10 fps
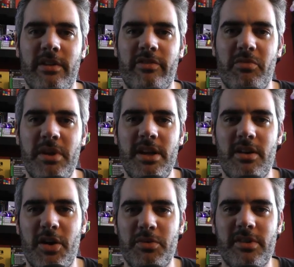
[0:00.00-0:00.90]
For me,
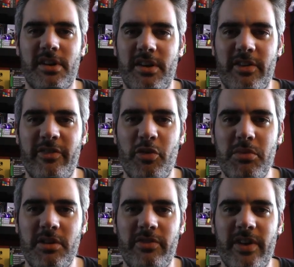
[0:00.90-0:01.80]
I was a
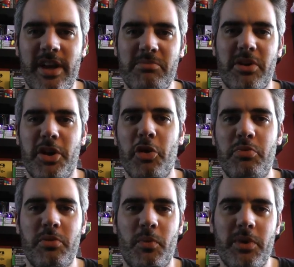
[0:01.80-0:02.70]
Formula fan, but an
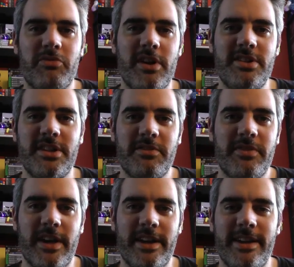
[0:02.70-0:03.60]
open wheel racing
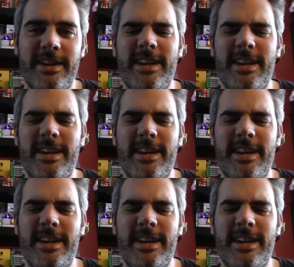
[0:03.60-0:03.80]
fan,